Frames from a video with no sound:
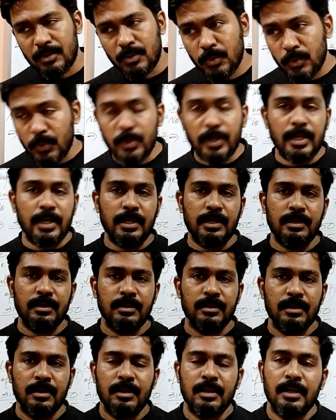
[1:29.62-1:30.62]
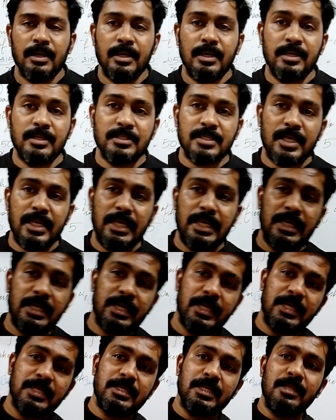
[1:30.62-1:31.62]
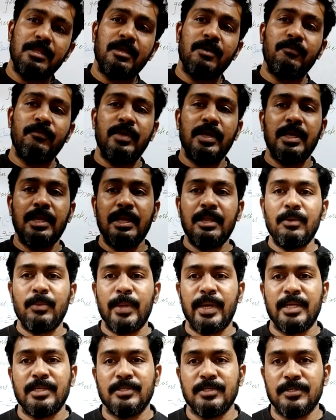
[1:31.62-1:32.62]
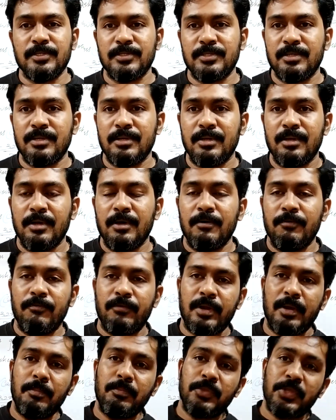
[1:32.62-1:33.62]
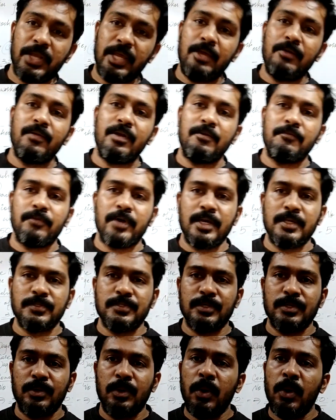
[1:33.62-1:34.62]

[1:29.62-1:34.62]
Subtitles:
owner, he is increasing the weekly wages from 3150